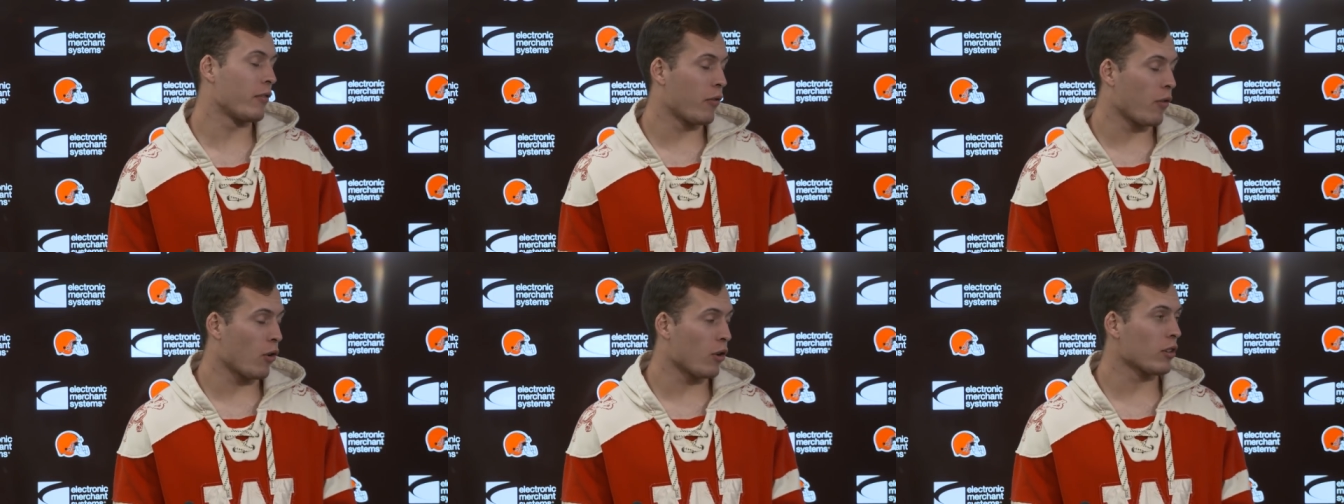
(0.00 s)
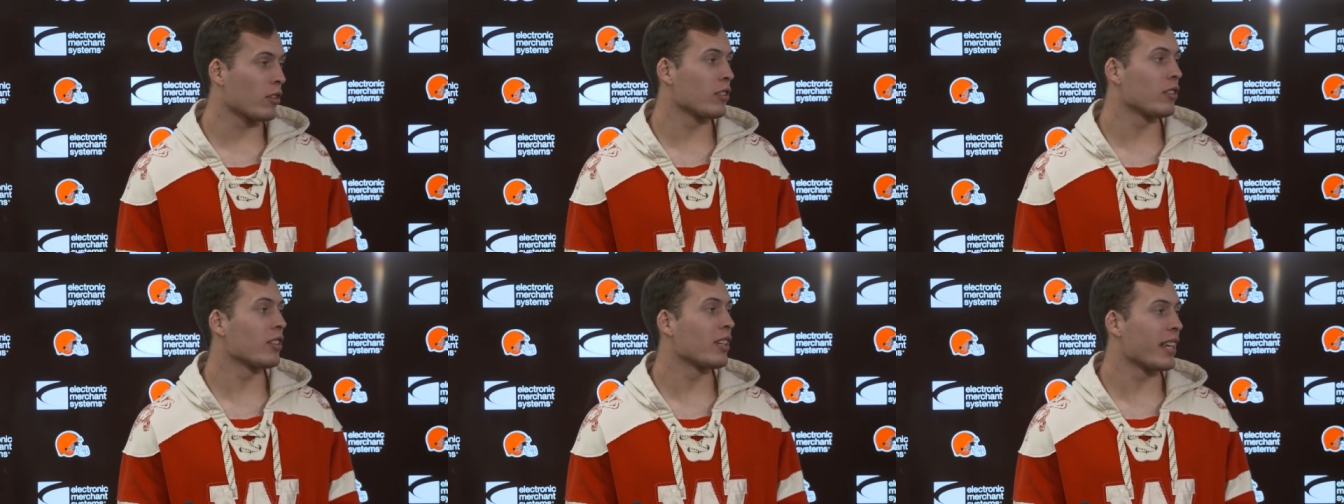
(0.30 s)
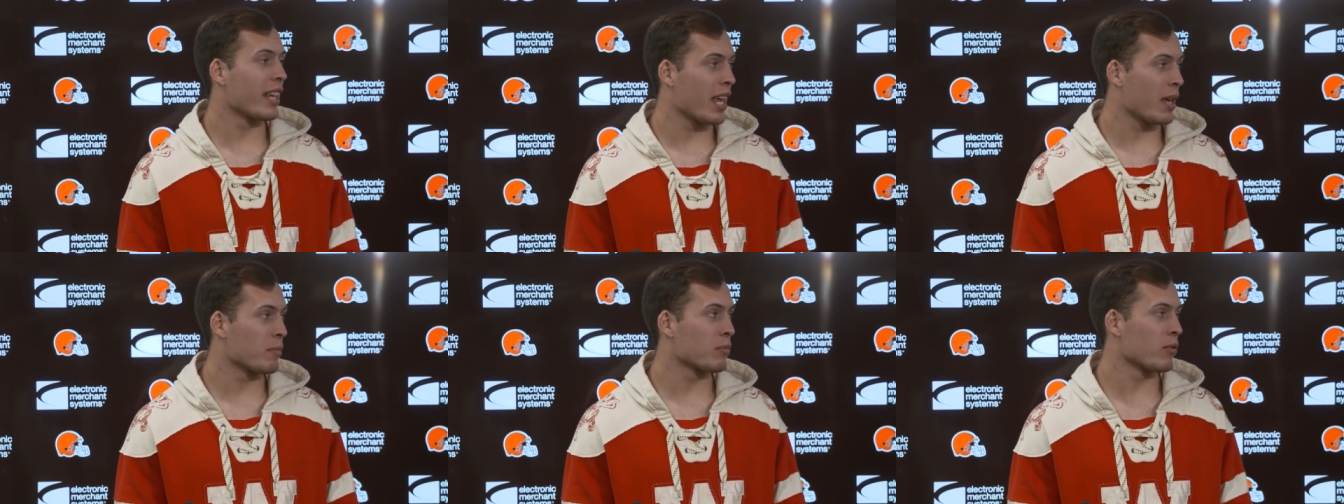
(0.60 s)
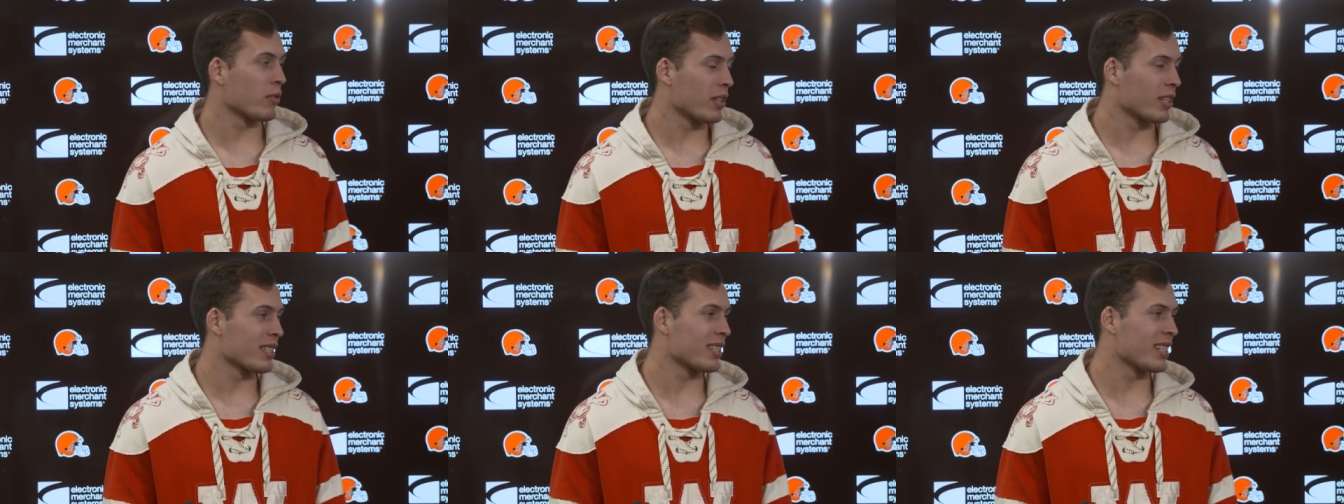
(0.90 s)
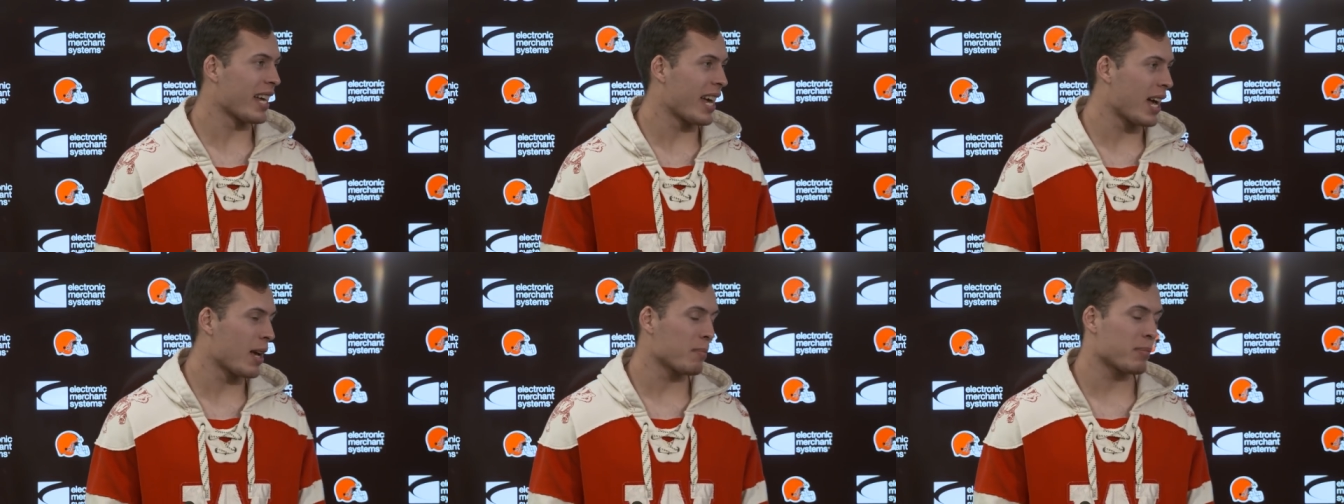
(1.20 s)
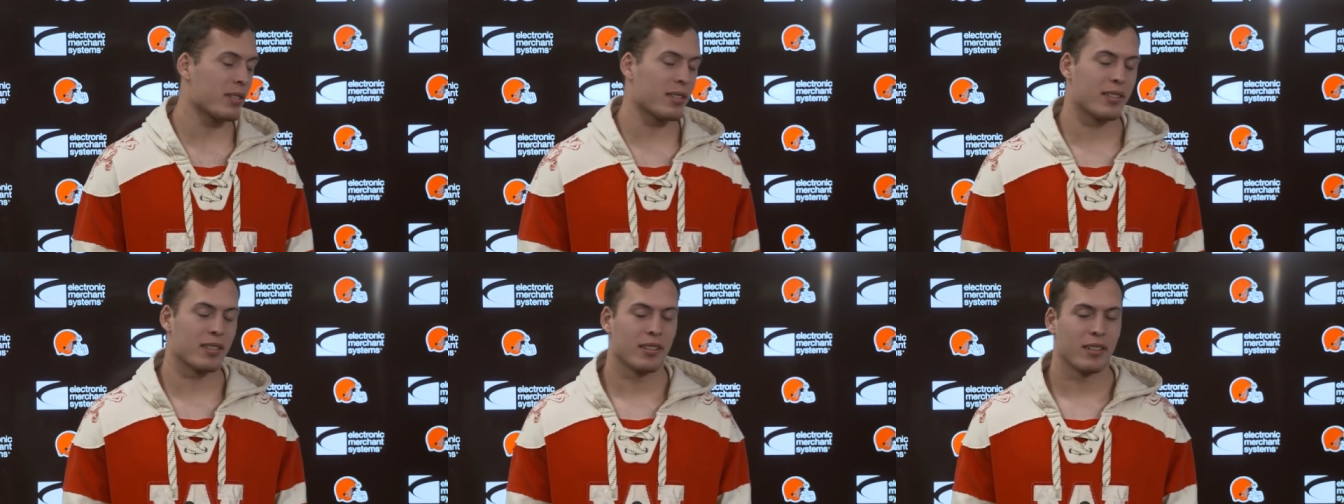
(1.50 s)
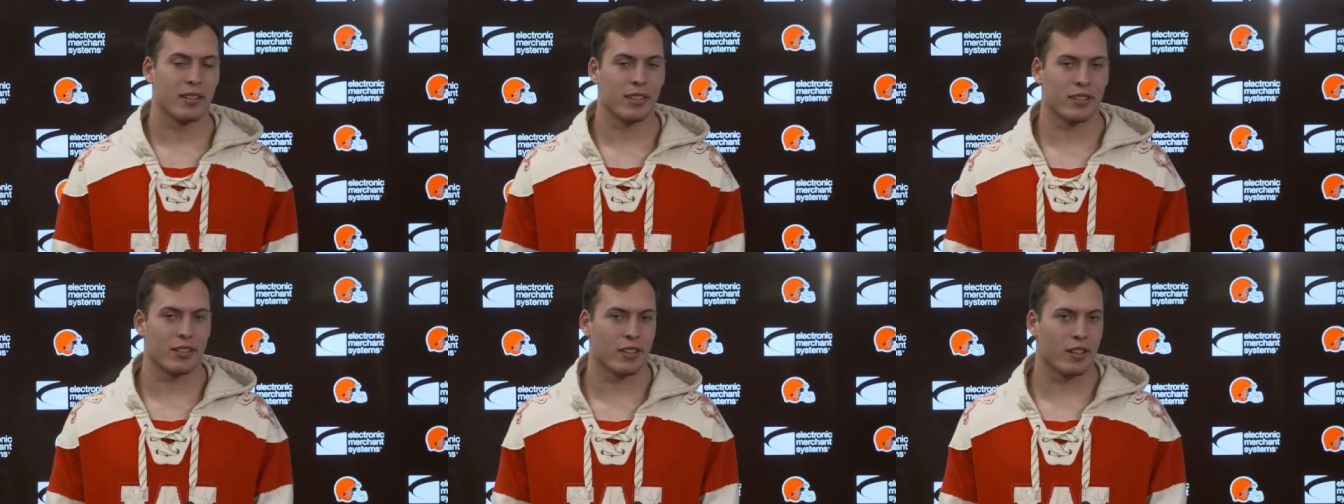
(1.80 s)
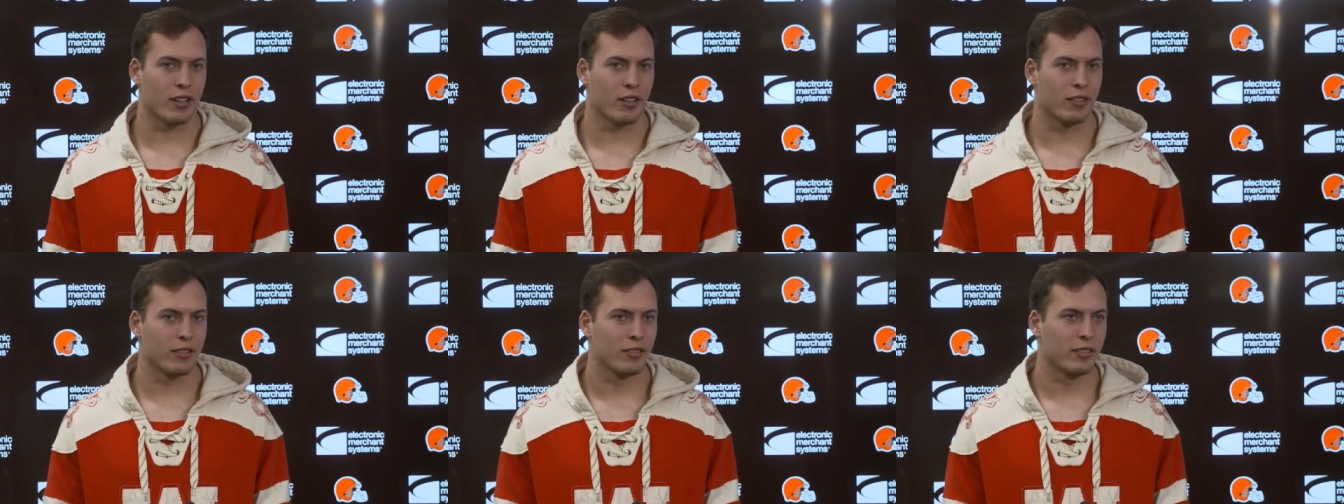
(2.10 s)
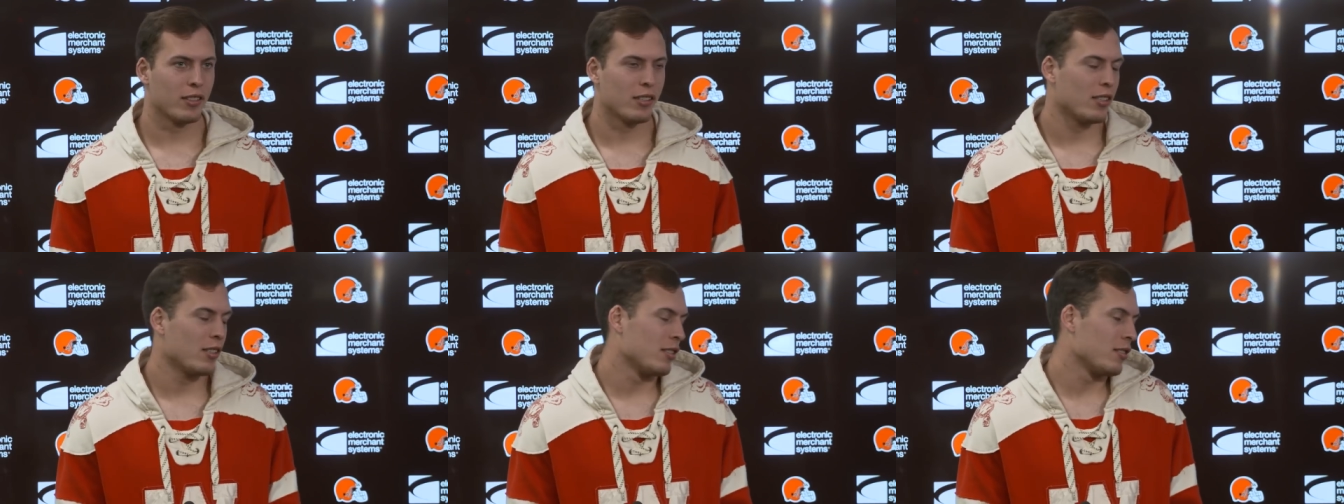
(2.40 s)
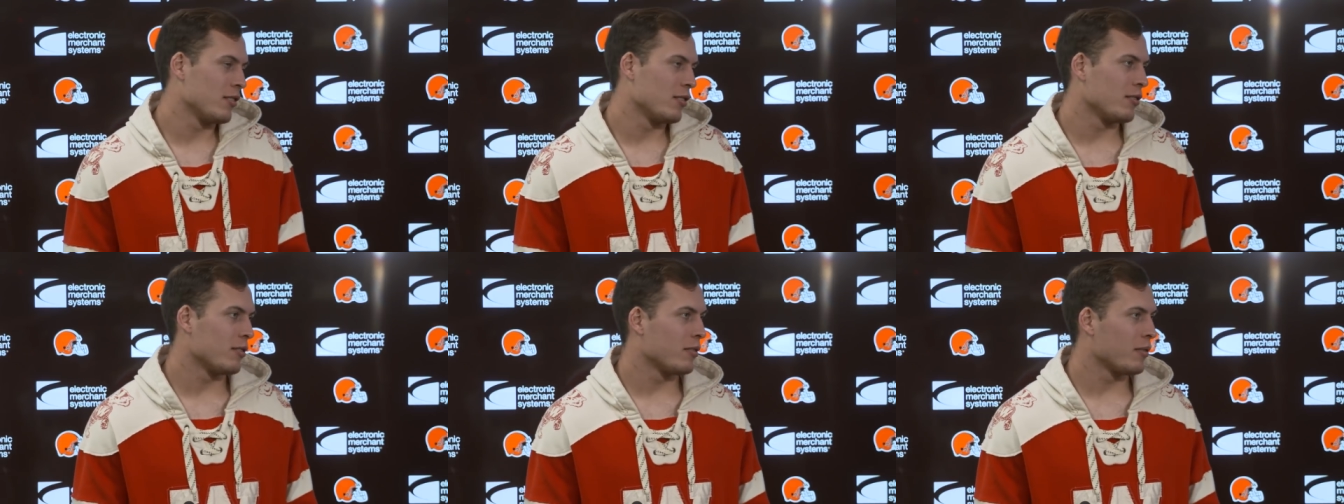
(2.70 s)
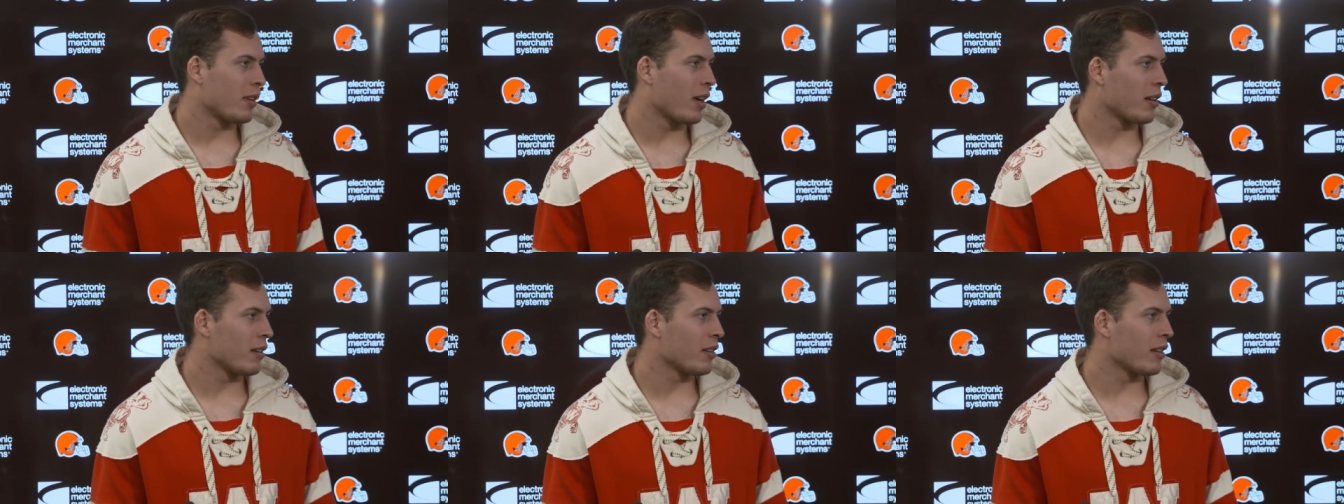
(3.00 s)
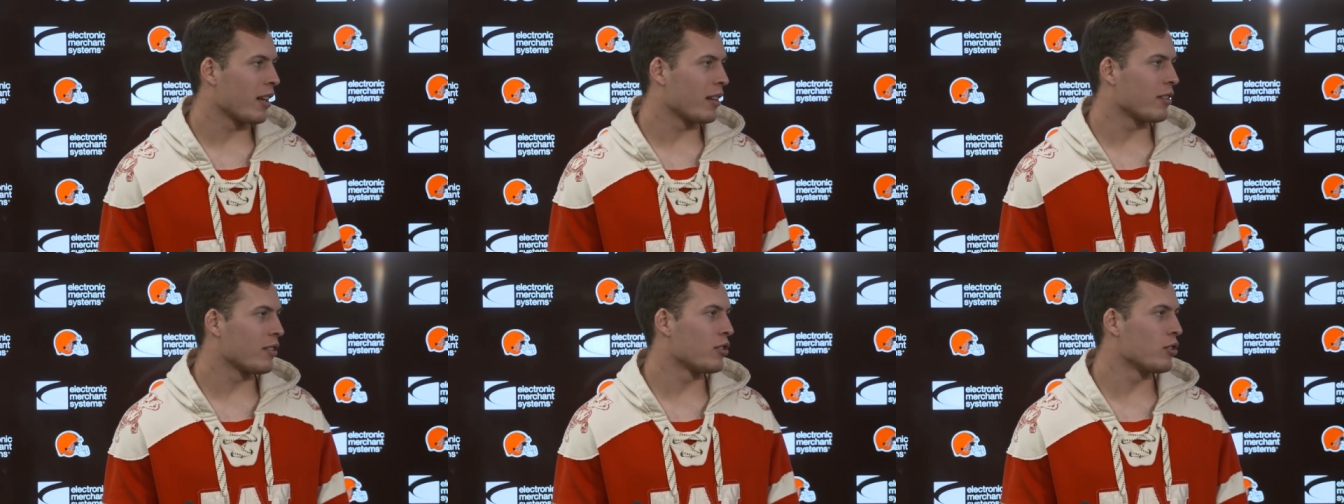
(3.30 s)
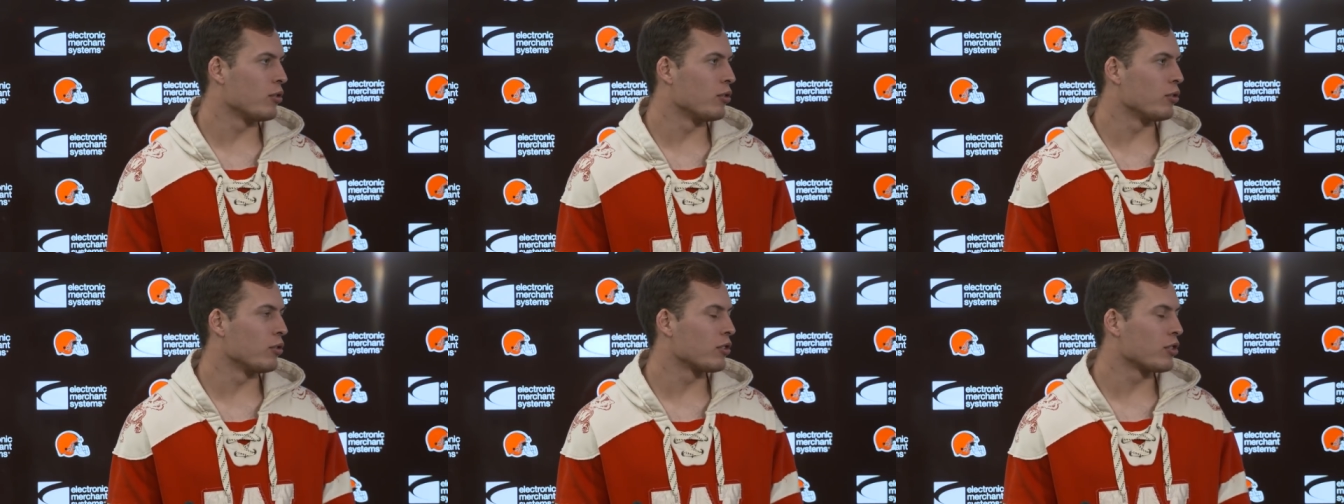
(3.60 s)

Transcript: four games worth of snaps, so not not too